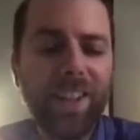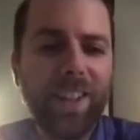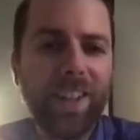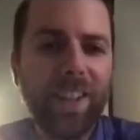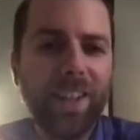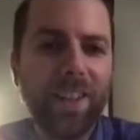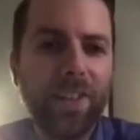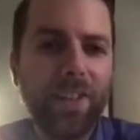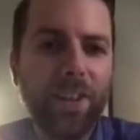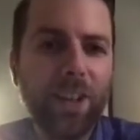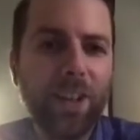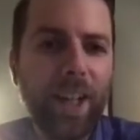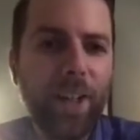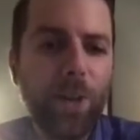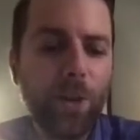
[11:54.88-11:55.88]
The
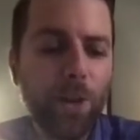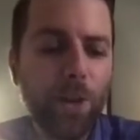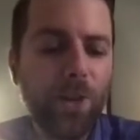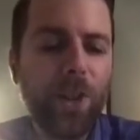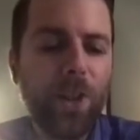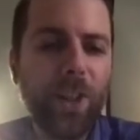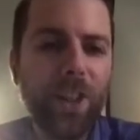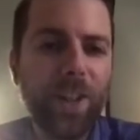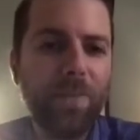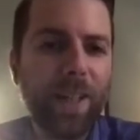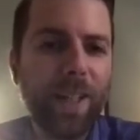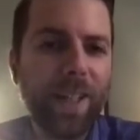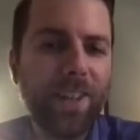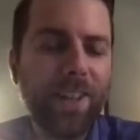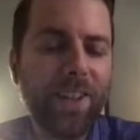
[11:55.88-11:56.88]
landlord taking it
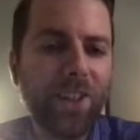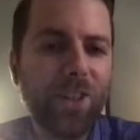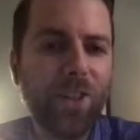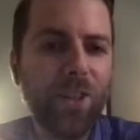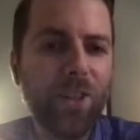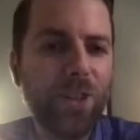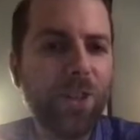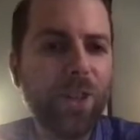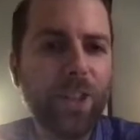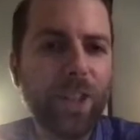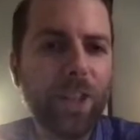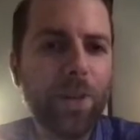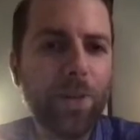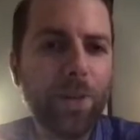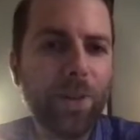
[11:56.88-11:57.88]
back thanks to Julian
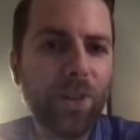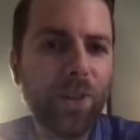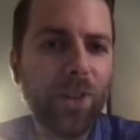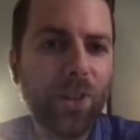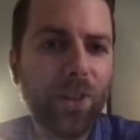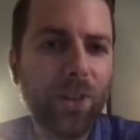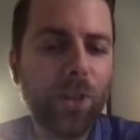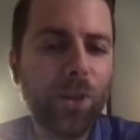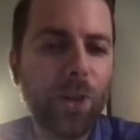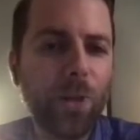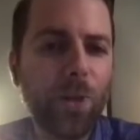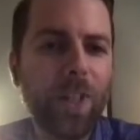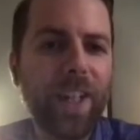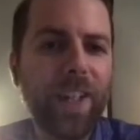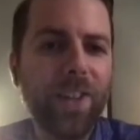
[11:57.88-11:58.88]
Edelman's
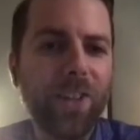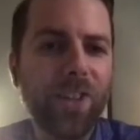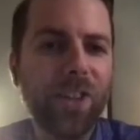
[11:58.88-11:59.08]
stone hands